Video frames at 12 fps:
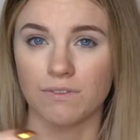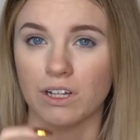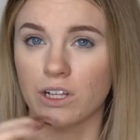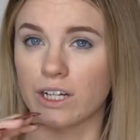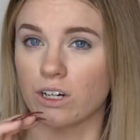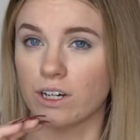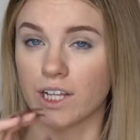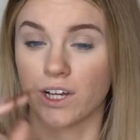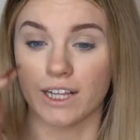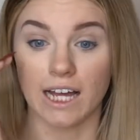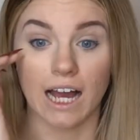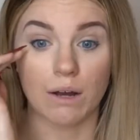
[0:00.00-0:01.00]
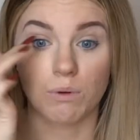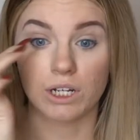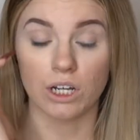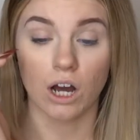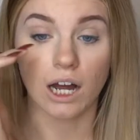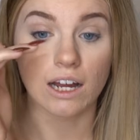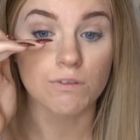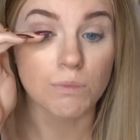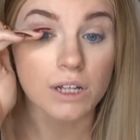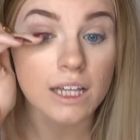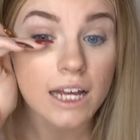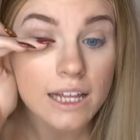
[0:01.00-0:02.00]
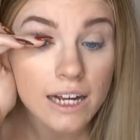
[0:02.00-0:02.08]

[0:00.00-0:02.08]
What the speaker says: of the glitter or anything like that, I would not have put that